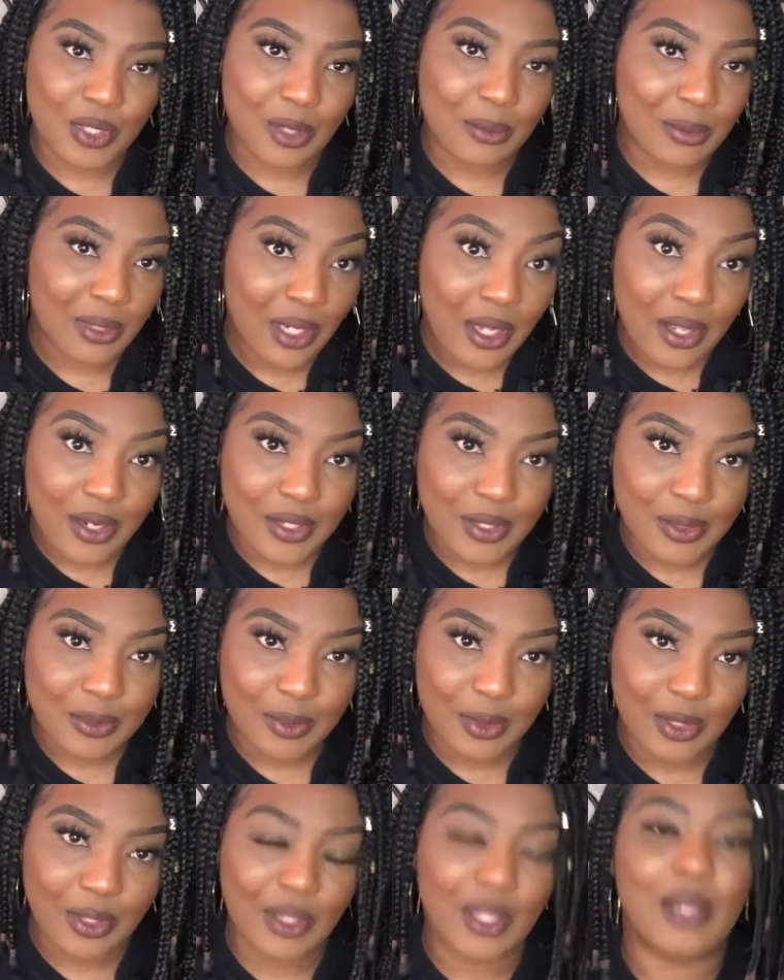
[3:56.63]
I'll be honest
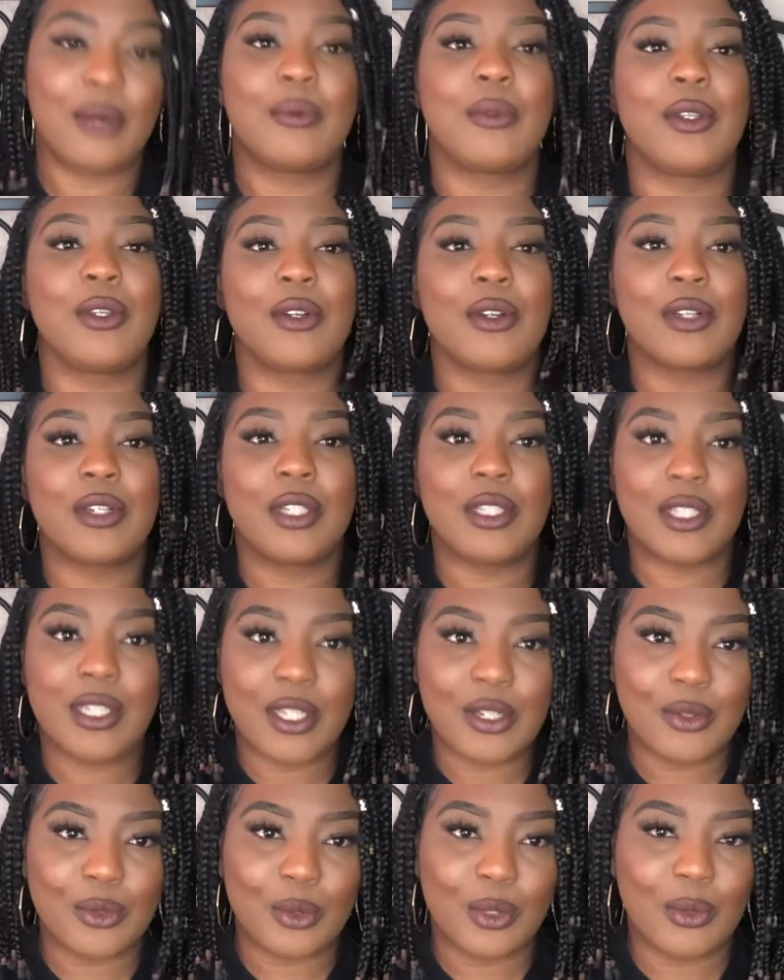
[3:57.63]
with you. Like when you're in a
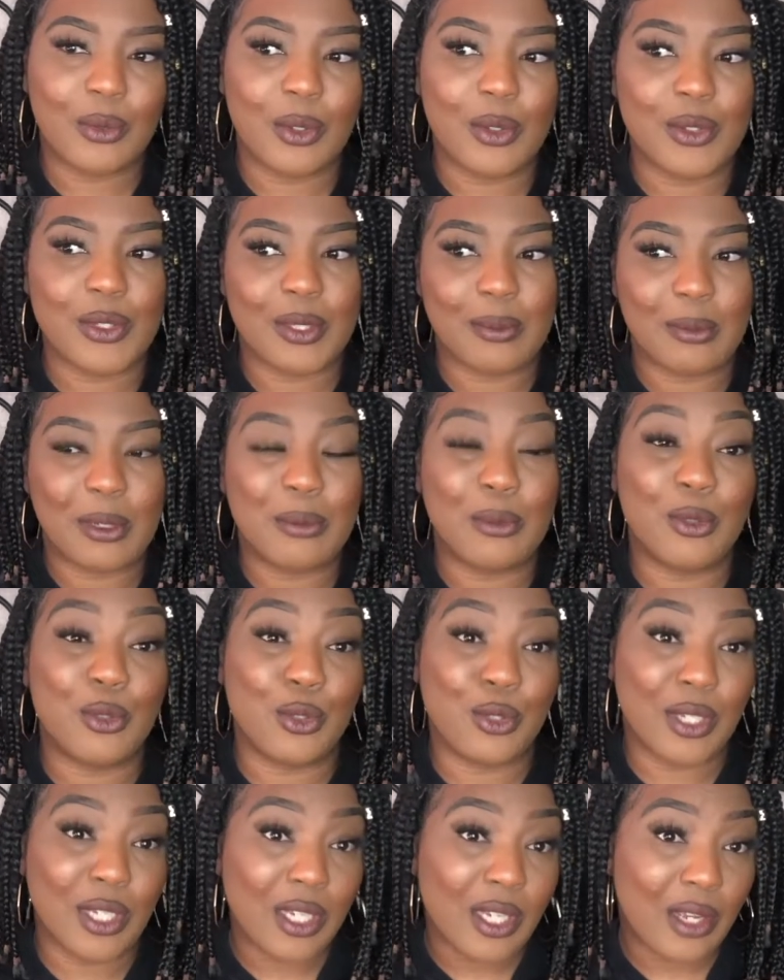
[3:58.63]
tier three role, some people
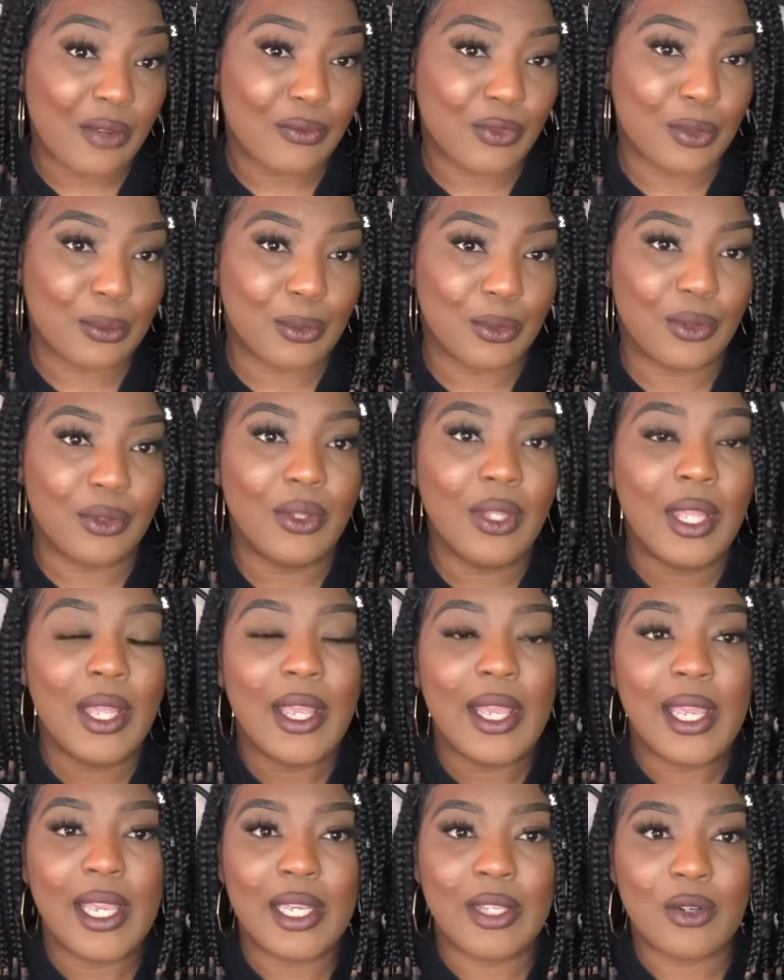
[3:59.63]
do get comfortable
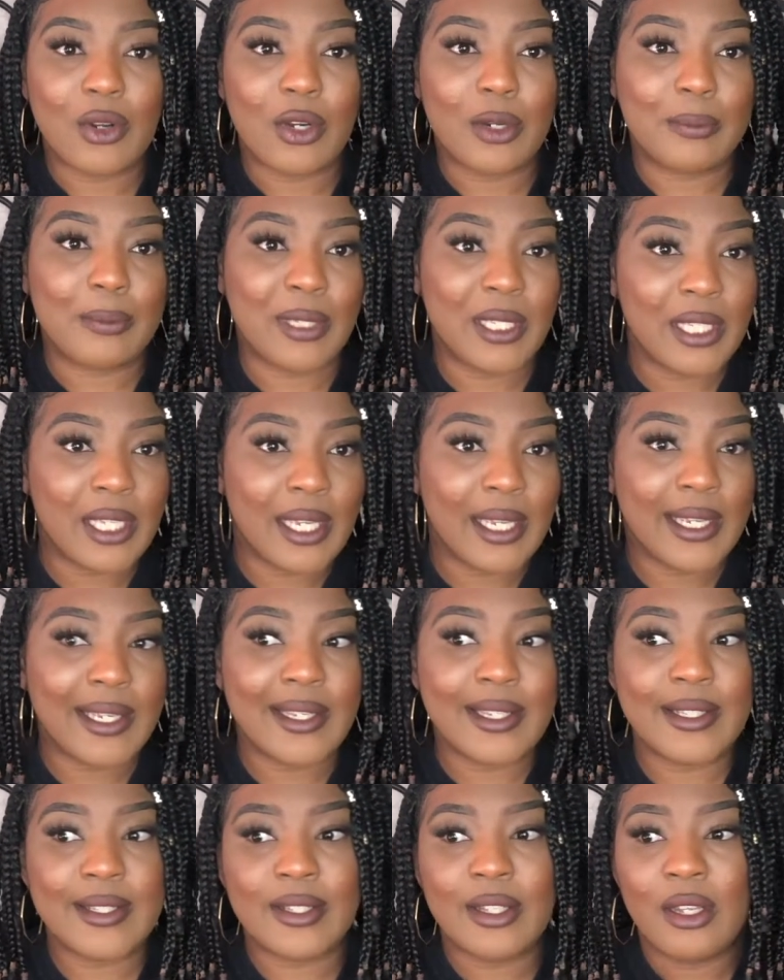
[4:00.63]
and are
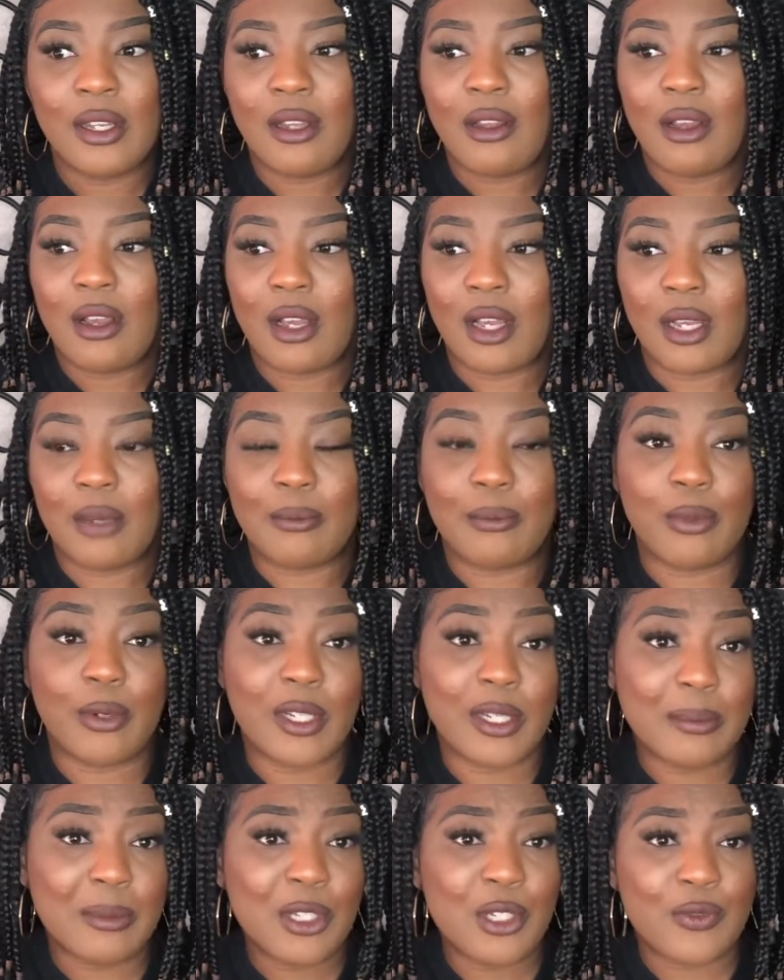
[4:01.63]
PAs um,
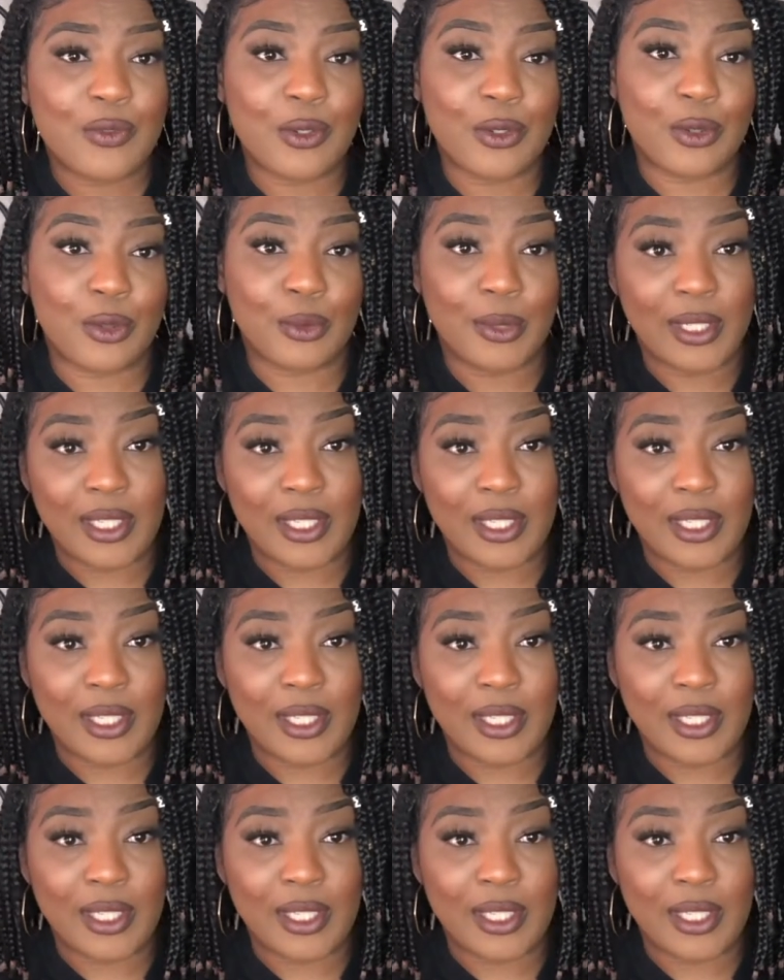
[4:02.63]
pretty much for three